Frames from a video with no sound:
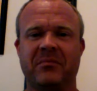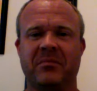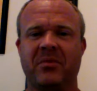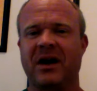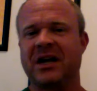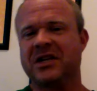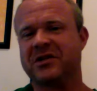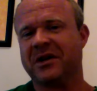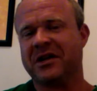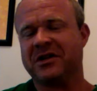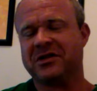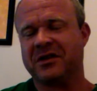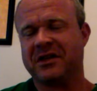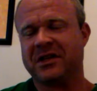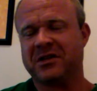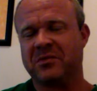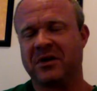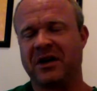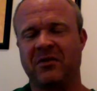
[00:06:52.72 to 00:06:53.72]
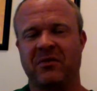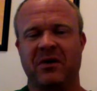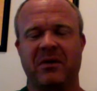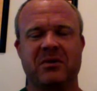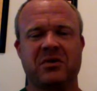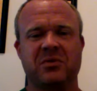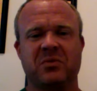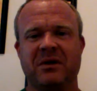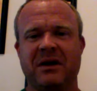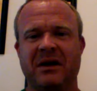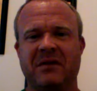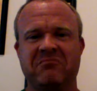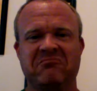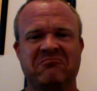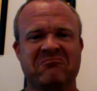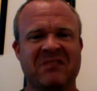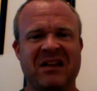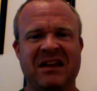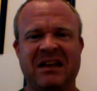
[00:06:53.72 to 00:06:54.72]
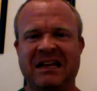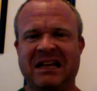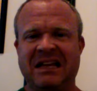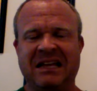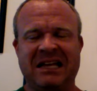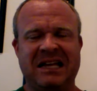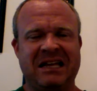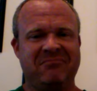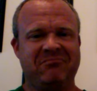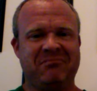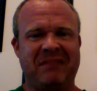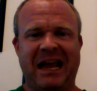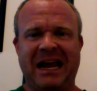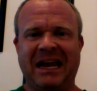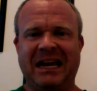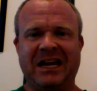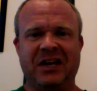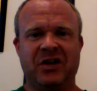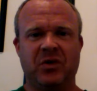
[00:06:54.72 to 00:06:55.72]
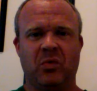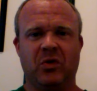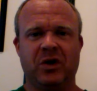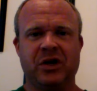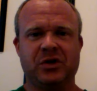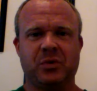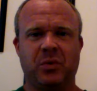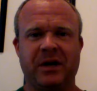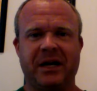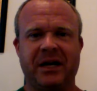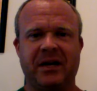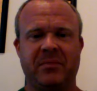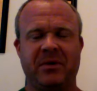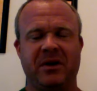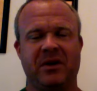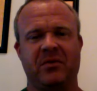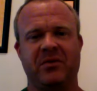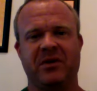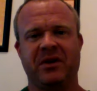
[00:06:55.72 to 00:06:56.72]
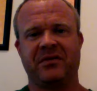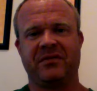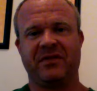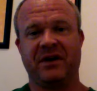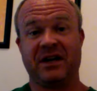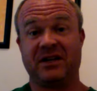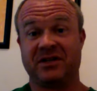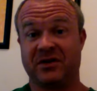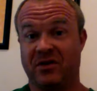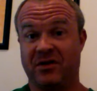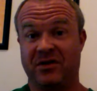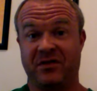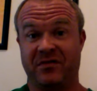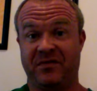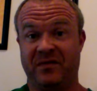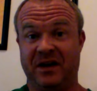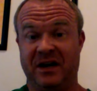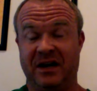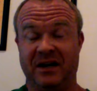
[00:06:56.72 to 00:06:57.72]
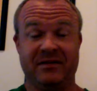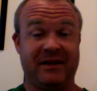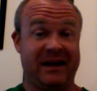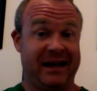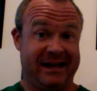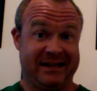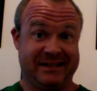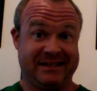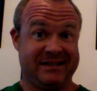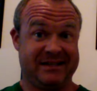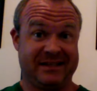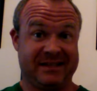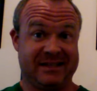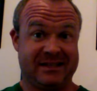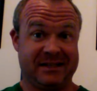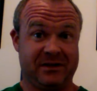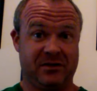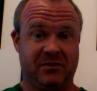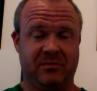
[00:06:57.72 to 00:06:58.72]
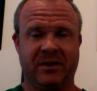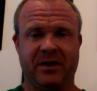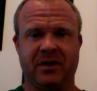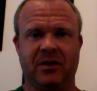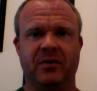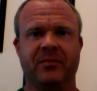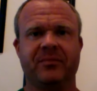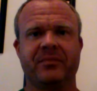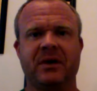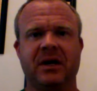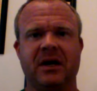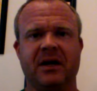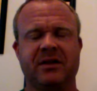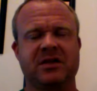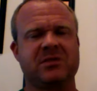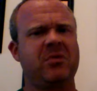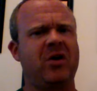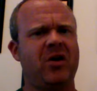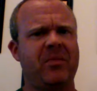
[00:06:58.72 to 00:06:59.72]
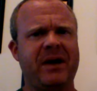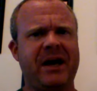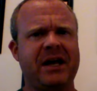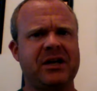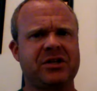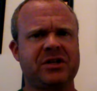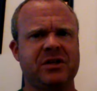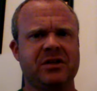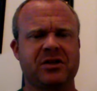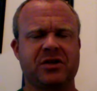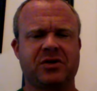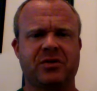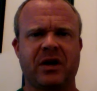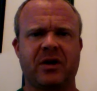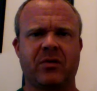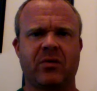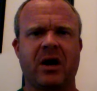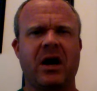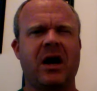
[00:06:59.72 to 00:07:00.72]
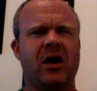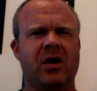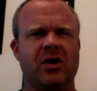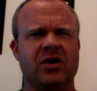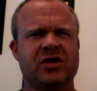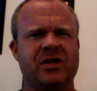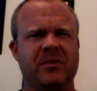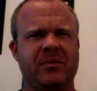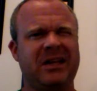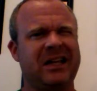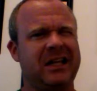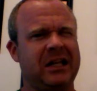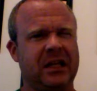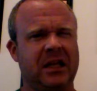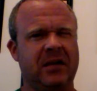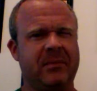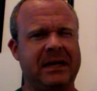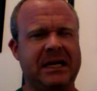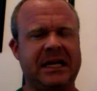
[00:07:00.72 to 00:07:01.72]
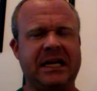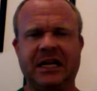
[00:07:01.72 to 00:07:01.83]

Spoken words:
Price range on this one anywhere between 80 to 120, depending on where you find it. It's hard to find, as is the single barrel. The small batch and the straight rye are typically a little bit